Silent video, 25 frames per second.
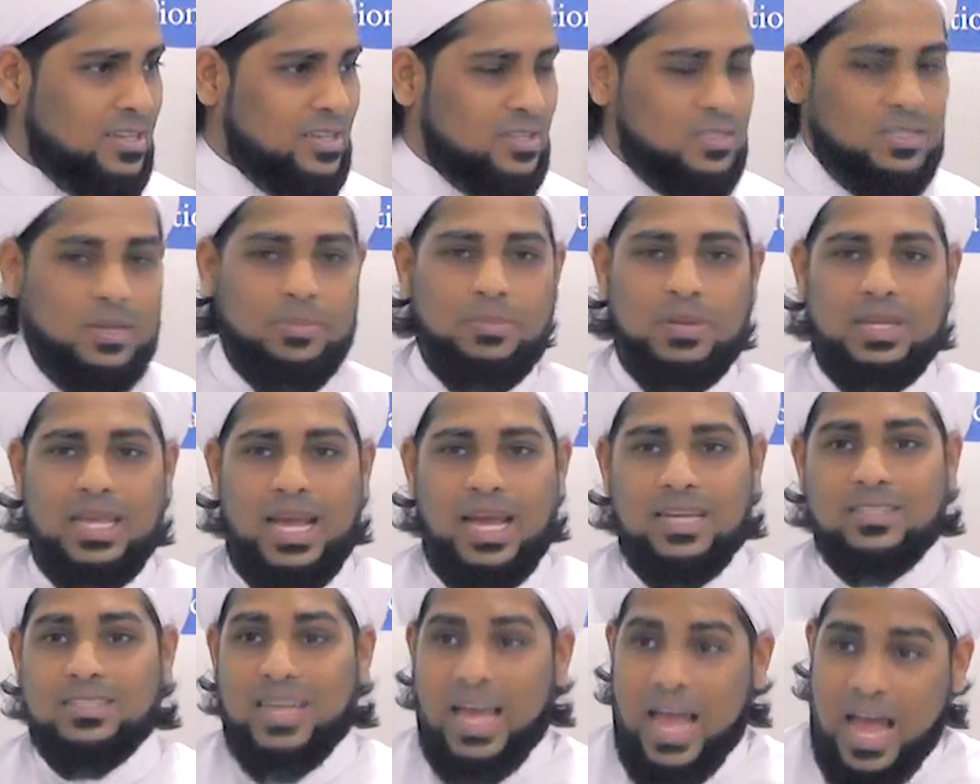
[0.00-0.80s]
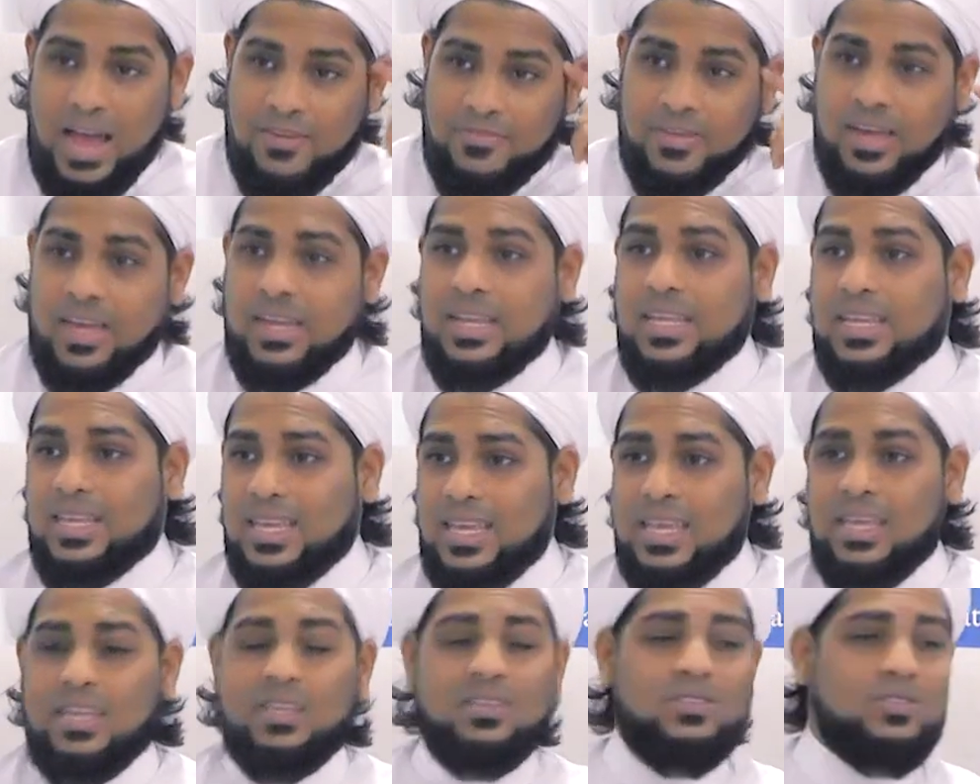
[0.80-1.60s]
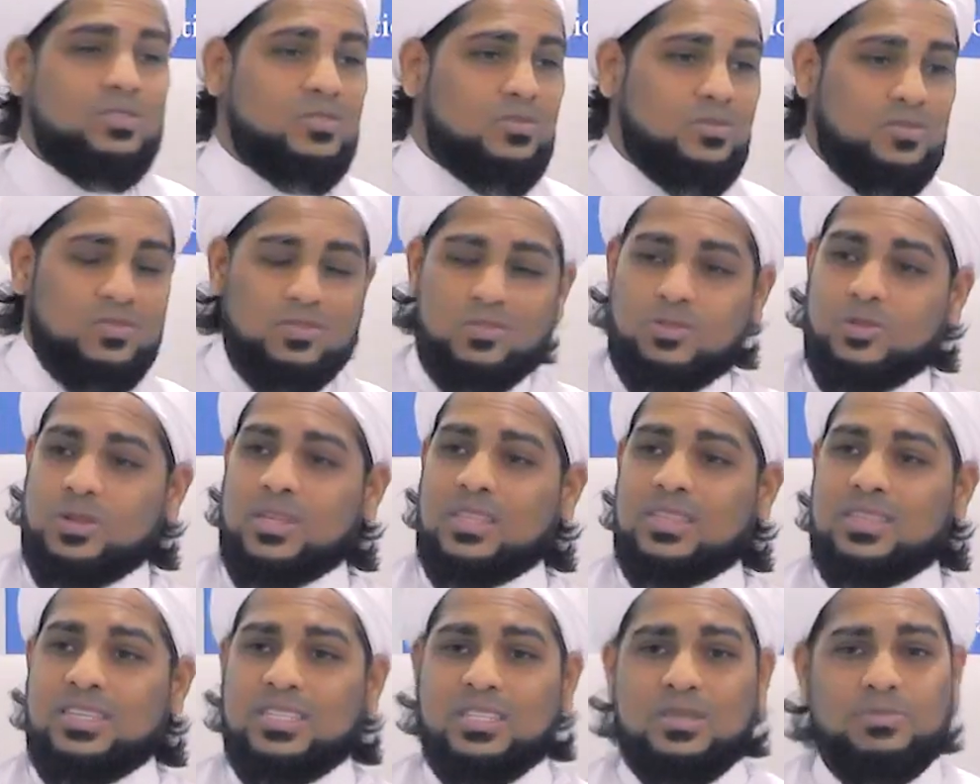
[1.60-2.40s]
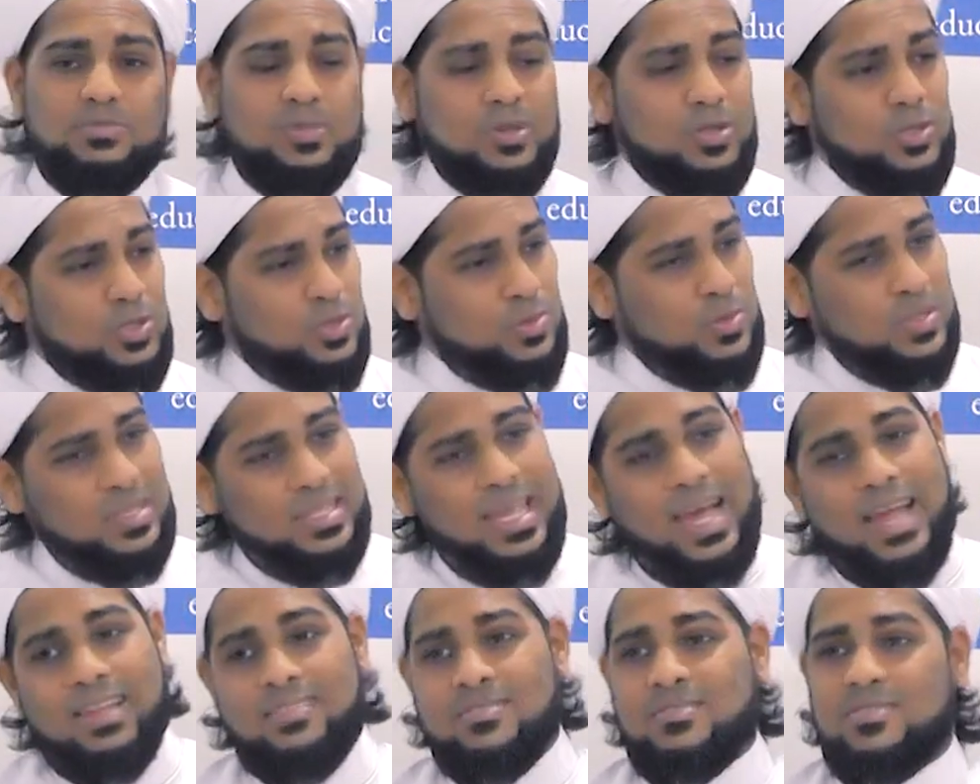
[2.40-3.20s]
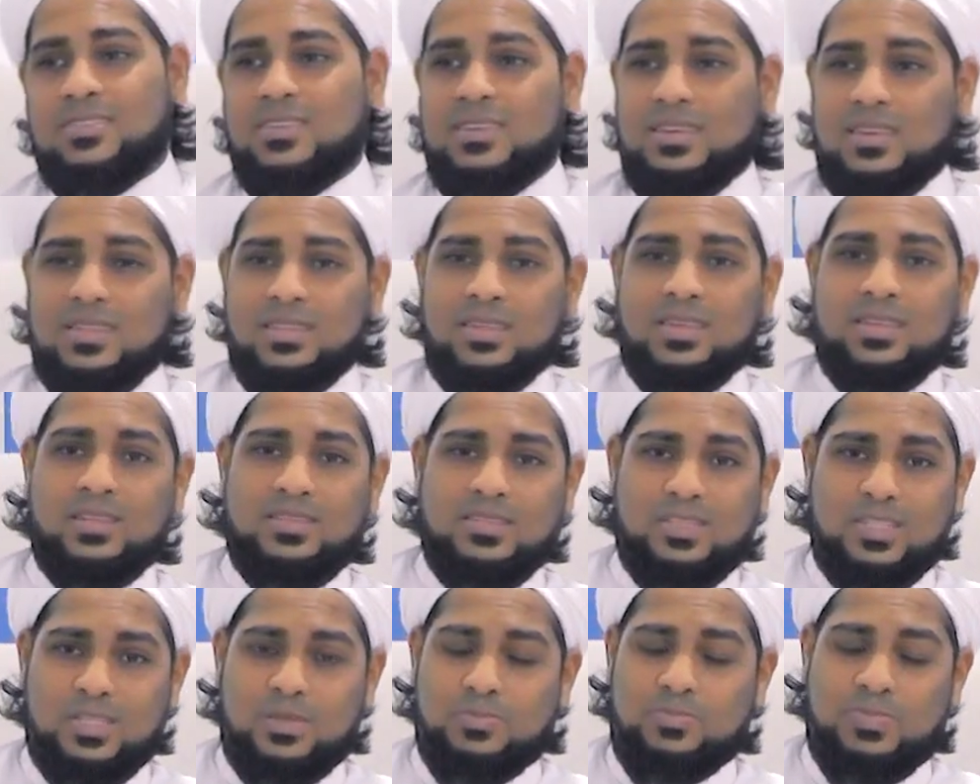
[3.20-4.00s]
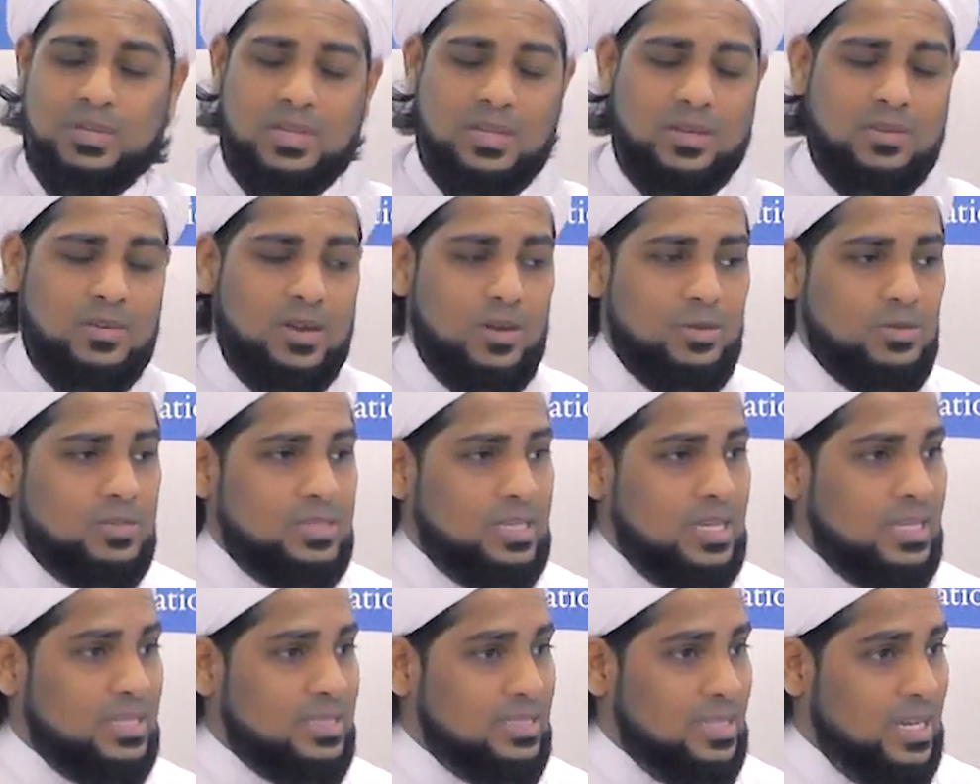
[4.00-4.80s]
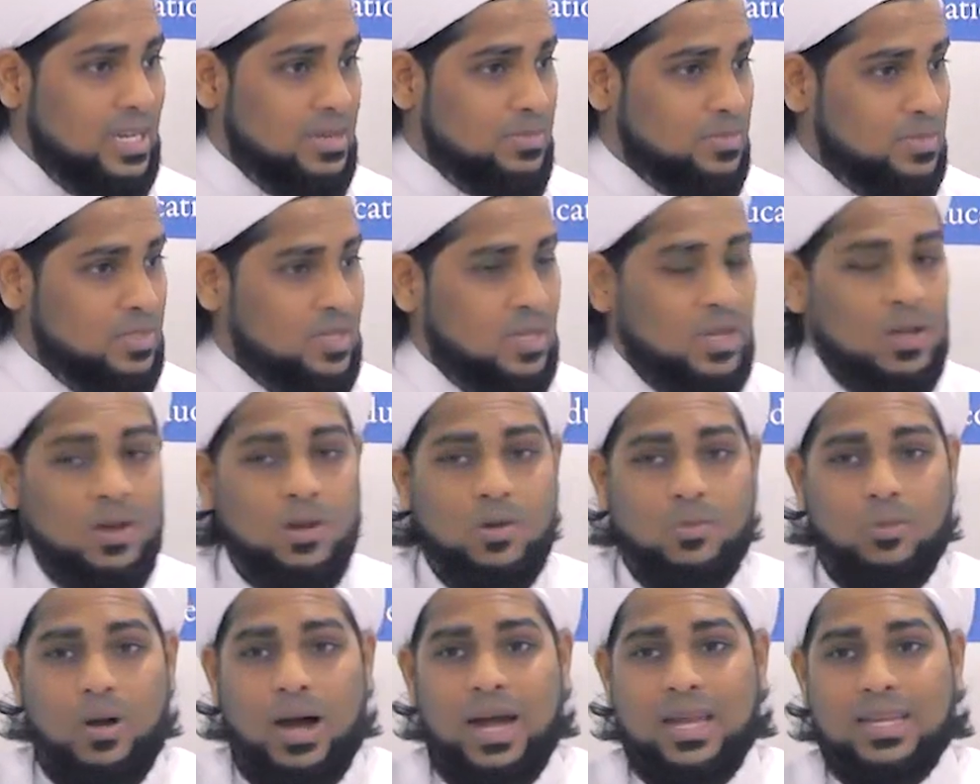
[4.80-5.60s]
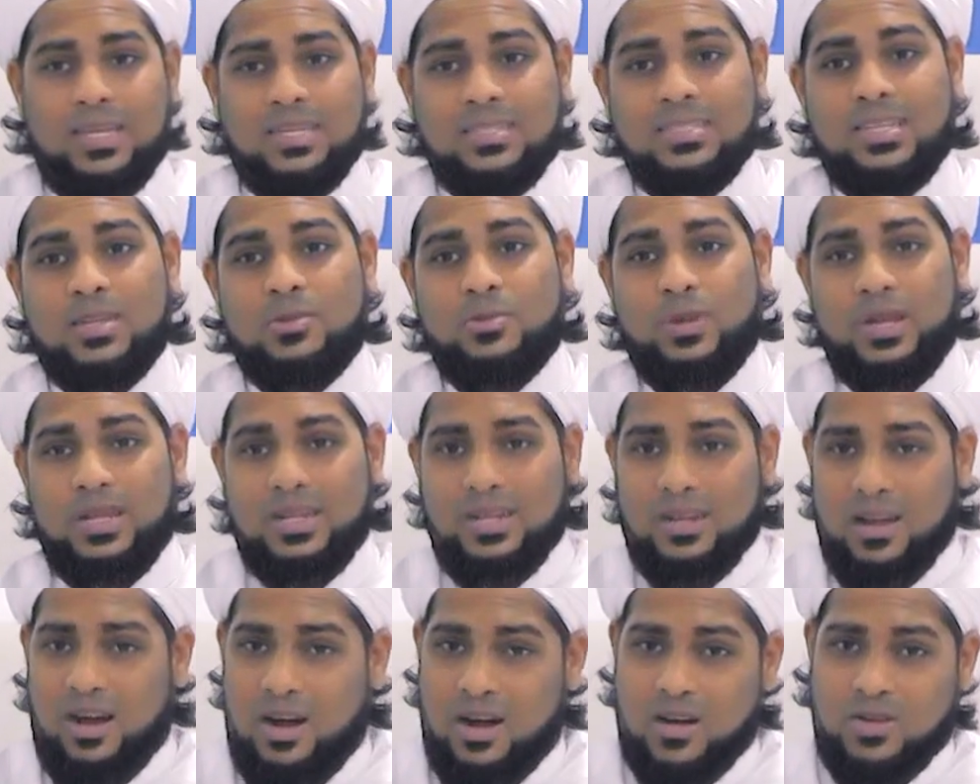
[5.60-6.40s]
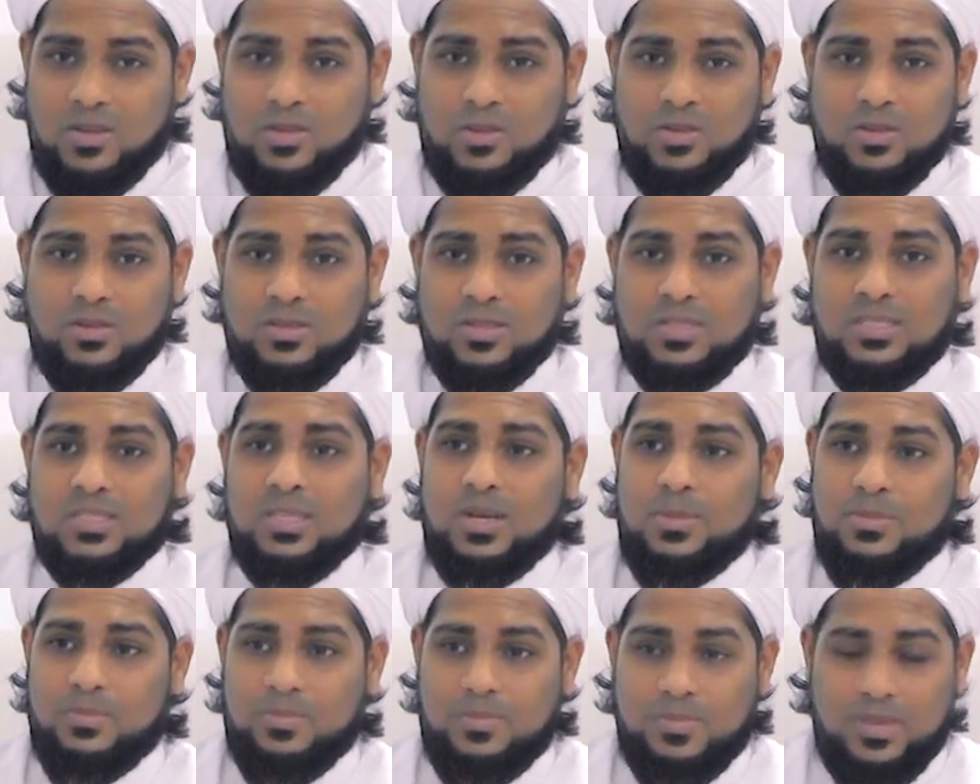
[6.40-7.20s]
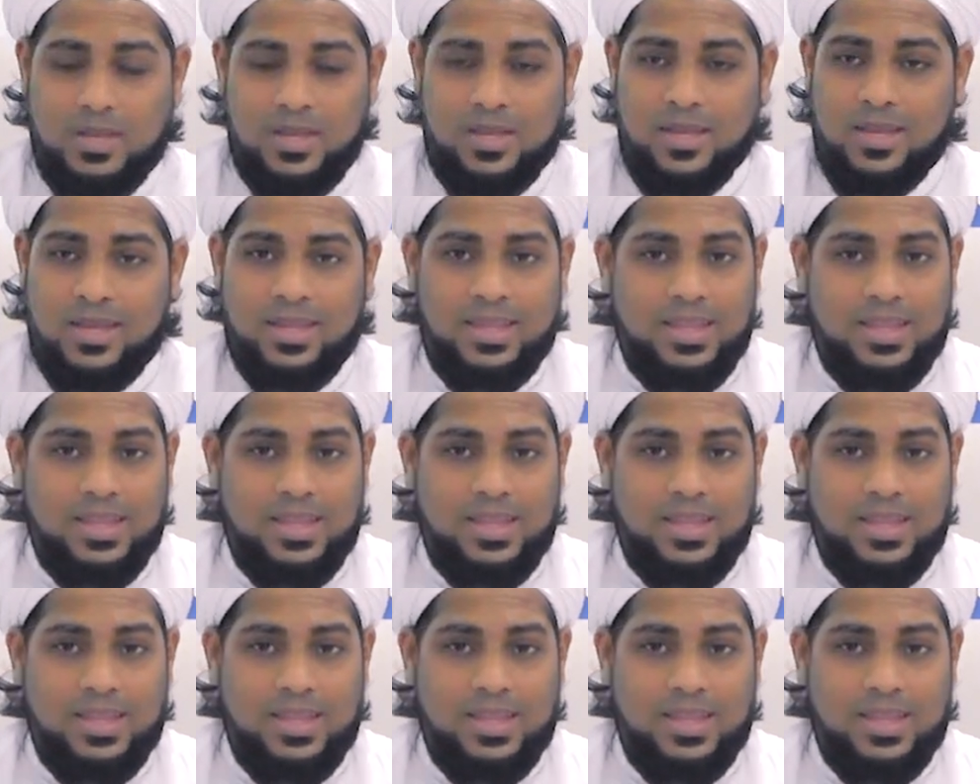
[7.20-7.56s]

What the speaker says: Somebody has, I have a headache, hey, just drink this bush with that thing and then spin around 10 times. Why? Because I read an article on